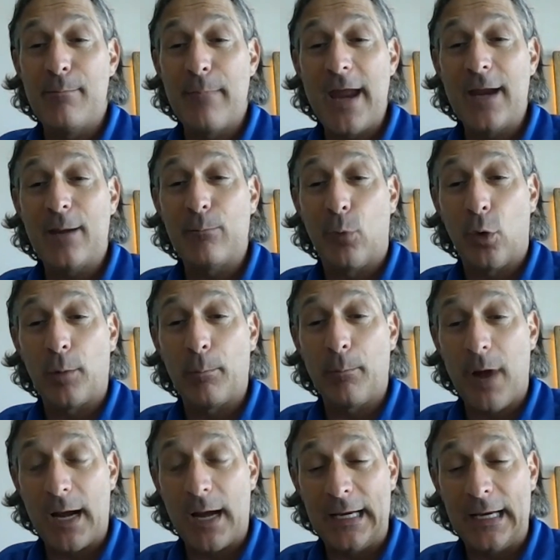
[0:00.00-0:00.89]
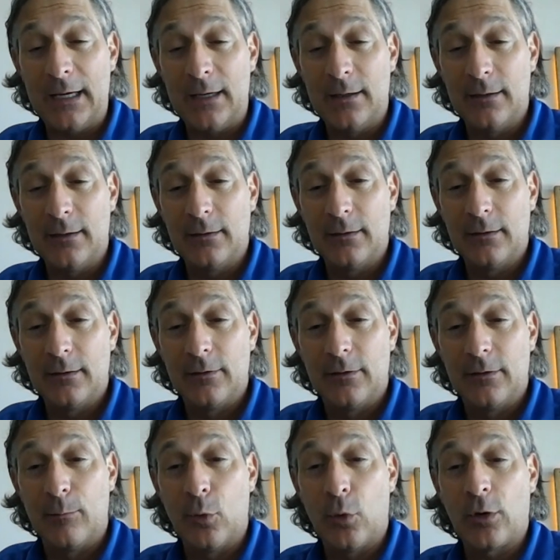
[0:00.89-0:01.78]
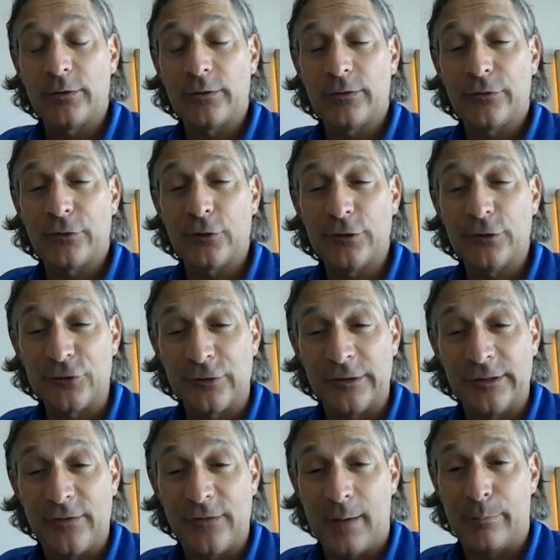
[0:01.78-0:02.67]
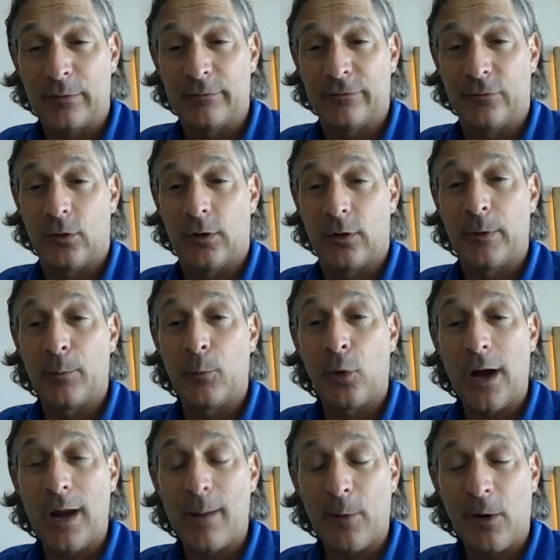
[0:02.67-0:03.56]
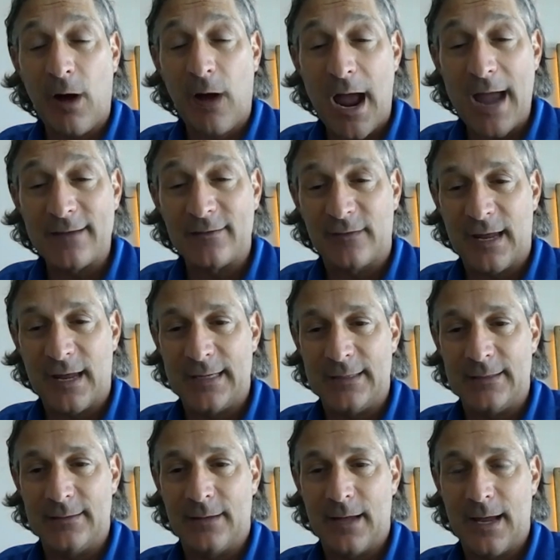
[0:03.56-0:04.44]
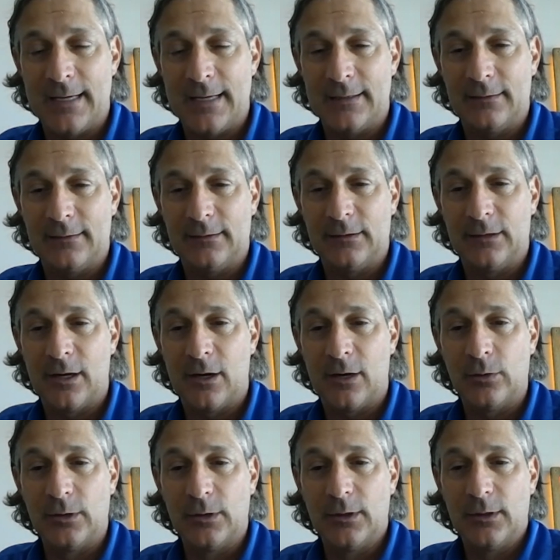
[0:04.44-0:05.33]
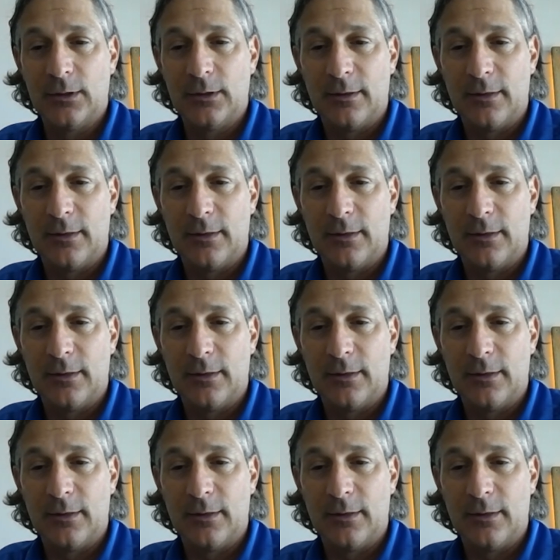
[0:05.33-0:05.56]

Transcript: They make more money the more surgeries they perform, the more MRIs they they you know